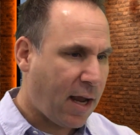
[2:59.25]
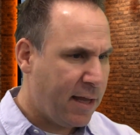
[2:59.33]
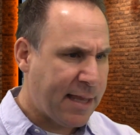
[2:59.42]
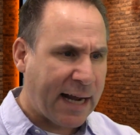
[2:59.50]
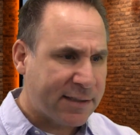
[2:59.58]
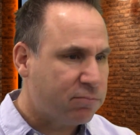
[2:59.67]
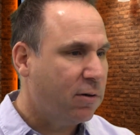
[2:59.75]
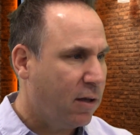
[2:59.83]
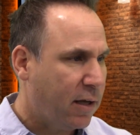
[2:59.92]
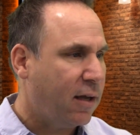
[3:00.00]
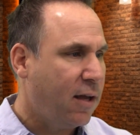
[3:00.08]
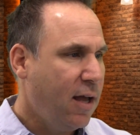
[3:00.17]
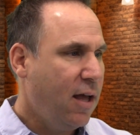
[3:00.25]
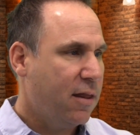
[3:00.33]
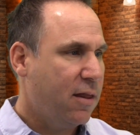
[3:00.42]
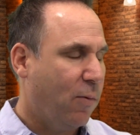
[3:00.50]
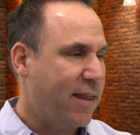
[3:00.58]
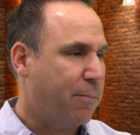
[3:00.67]
and that's really
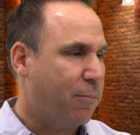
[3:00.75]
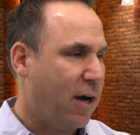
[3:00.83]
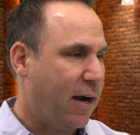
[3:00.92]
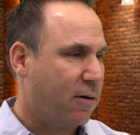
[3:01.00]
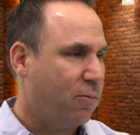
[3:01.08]
the way the product